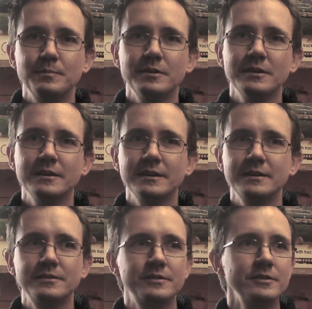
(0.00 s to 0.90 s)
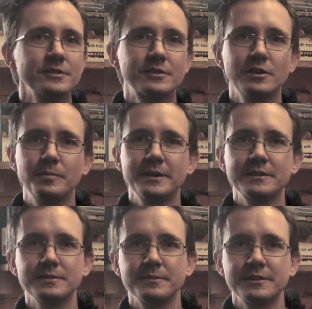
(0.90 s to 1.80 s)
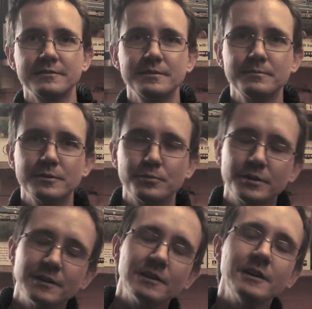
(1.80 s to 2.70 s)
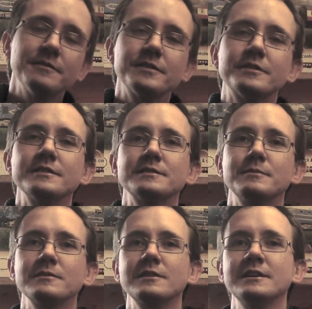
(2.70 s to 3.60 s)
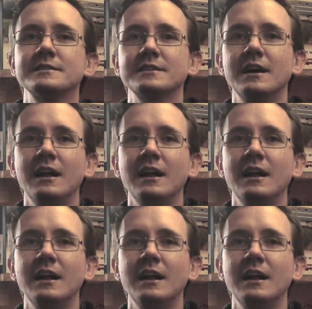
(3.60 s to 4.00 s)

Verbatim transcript: by just copying something from real life and trying to model that.